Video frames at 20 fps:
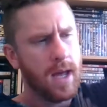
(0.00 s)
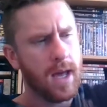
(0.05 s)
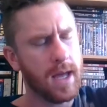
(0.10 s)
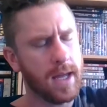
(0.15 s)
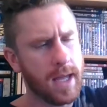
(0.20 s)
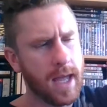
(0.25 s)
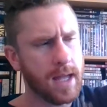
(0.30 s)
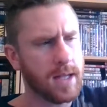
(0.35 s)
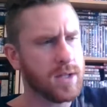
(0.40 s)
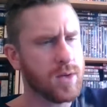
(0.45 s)

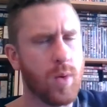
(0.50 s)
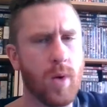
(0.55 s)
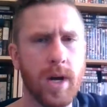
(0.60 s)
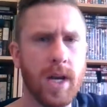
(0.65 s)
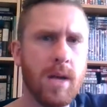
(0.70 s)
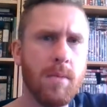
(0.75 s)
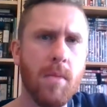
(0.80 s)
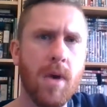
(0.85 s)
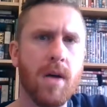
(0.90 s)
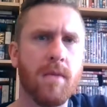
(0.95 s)
again,
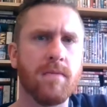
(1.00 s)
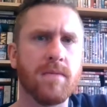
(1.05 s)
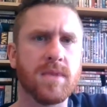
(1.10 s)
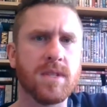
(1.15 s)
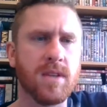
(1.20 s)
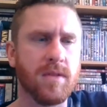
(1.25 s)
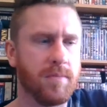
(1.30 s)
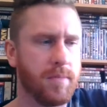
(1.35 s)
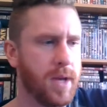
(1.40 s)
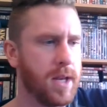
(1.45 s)
20 months
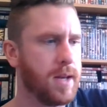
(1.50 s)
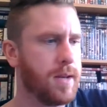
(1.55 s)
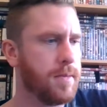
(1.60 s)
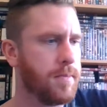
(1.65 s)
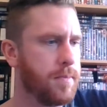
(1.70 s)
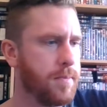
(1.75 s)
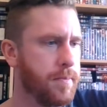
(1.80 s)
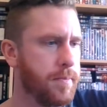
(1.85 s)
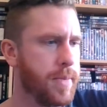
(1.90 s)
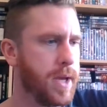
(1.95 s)
have
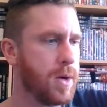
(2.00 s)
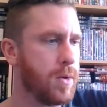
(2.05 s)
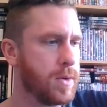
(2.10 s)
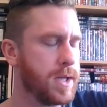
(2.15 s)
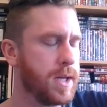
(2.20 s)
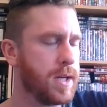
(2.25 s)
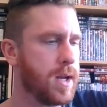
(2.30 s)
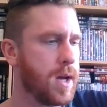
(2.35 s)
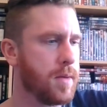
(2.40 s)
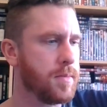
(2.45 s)
been
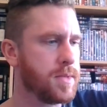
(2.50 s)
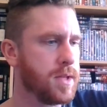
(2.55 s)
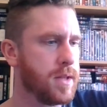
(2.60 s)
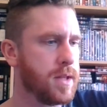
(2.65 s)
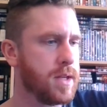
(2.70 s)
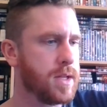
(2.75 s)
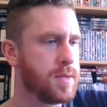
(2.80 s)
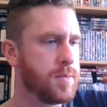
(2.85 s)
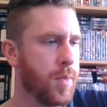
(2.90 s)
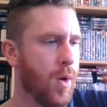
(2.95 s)
building up to
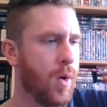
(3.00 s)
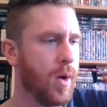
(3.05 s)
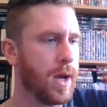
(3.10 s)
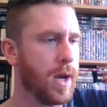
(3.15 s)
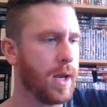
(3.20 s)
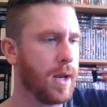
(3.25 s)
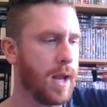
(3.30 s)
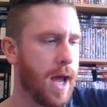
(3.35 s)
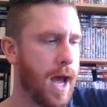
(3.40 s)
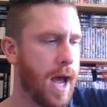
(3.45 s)
this point,